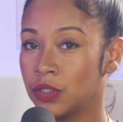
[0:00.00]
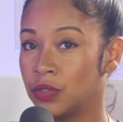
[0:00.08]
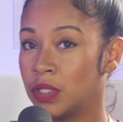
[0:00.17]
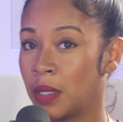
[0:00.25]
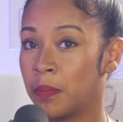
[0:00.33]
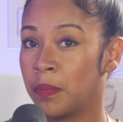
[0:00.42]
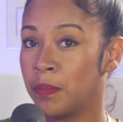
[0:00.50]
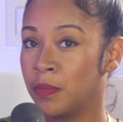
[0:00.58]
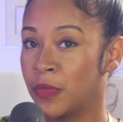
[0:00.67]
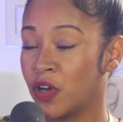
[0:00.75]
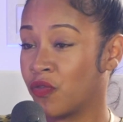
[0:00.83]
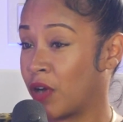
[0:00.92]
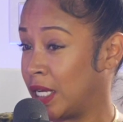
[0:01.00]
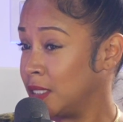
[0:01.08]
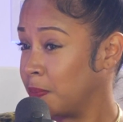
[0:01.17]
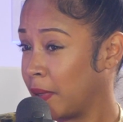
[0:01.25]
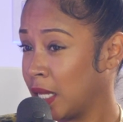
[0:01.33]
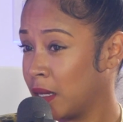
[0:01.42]
do you think your race
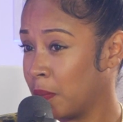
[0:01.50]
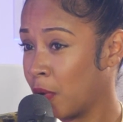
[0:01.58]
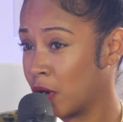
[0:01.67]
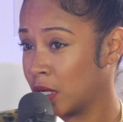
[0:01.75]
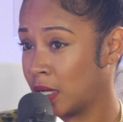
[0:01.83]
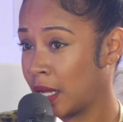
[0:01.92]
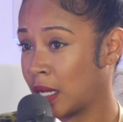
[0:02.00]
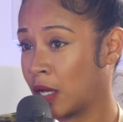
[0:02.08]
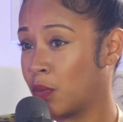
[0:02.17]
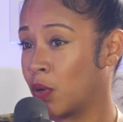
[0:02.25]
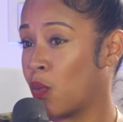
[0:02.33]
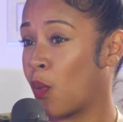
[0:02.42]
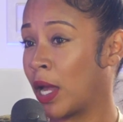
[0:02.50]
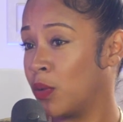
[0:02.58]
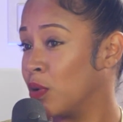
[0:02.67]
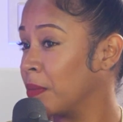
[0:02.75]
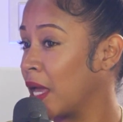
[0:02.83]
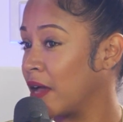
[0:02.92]
played a part in that? Like, would a white
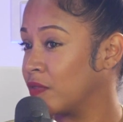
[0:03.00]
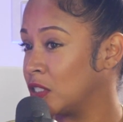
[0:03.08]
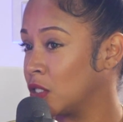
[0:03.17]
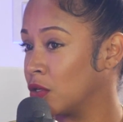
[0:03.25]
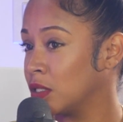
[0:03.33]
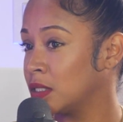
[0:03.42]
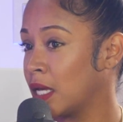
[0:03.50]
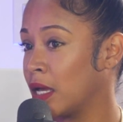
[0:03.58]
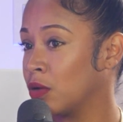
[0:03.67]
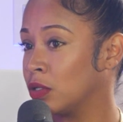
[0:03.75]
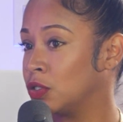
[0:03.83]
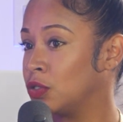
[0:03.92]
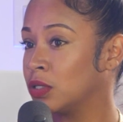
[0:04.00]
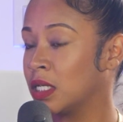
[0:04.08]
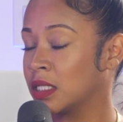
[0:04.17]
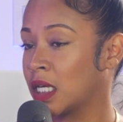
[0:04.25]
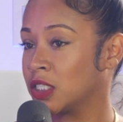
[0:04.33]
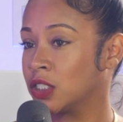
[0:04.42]
woman have to turn it down? Or do you
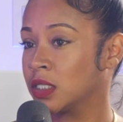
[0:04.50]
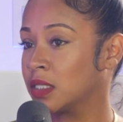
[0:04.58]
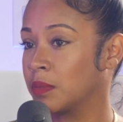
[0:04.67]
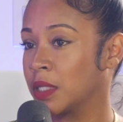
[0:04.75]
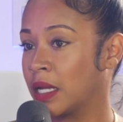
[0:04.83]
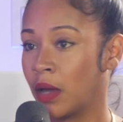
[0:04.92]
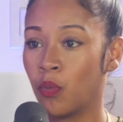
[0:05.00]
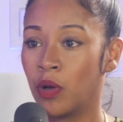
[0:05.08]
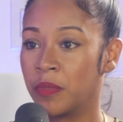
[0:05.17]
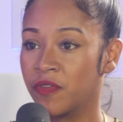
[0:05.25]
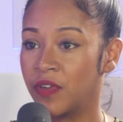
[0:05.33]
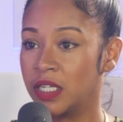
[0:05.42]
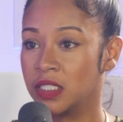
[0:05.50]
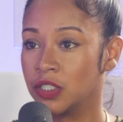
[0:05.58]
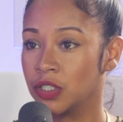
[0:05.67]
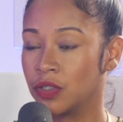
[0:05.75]
think that's just something that women face in